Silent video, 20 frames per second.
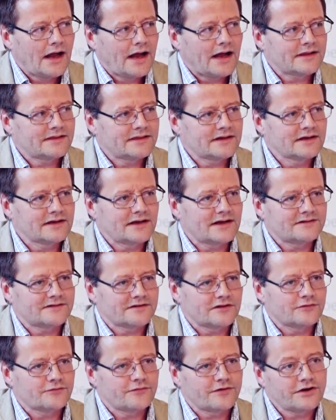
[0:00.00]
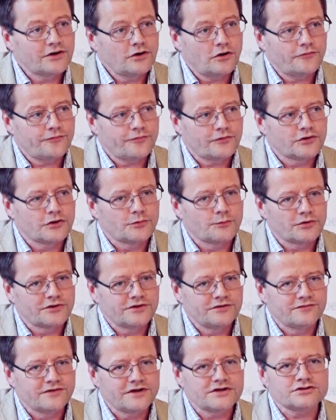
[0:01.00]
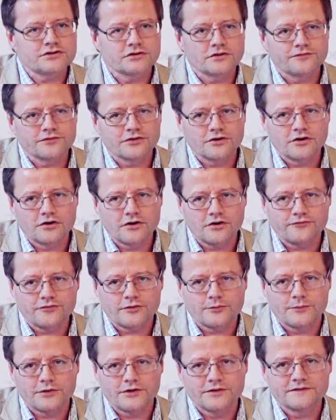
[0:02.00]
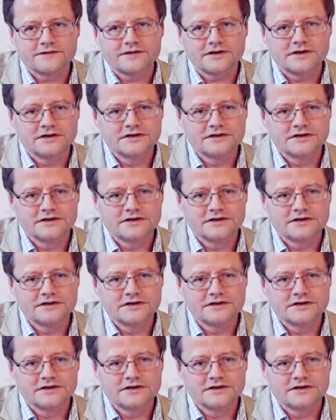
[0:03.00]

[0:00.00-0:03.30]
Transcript: I think that very often the motivation of the government